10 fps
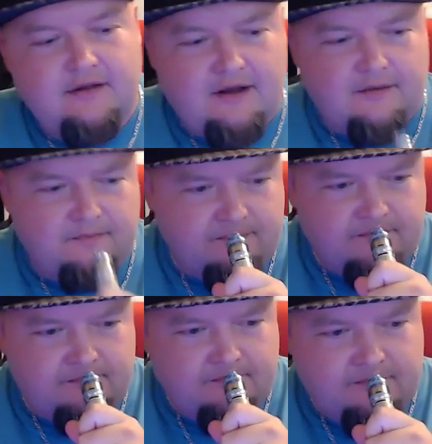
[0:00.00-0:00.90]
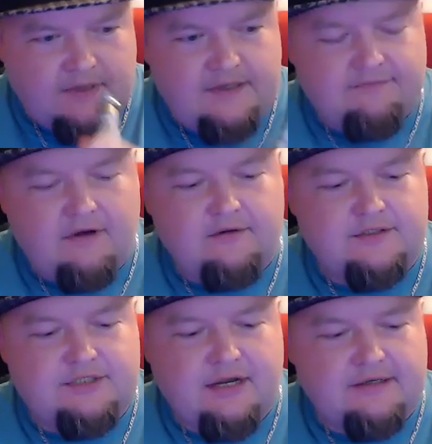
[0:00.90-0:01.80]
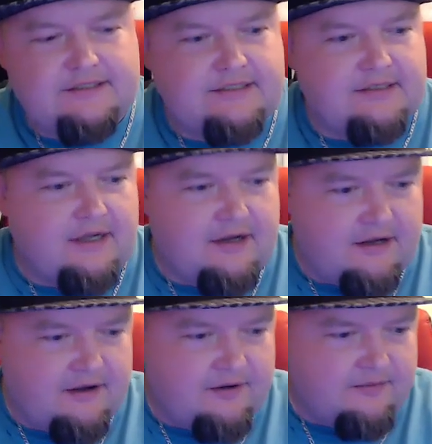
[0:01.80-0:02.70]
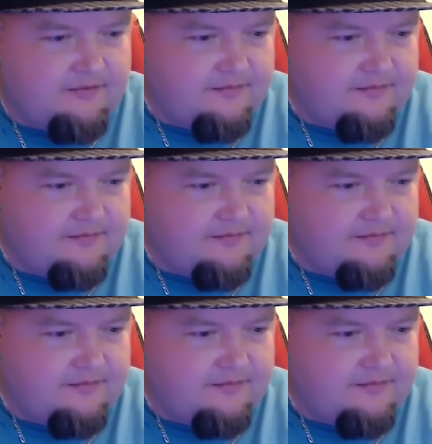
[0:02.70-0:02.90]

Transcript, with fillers: Um, I think I have Uncle Junk's um,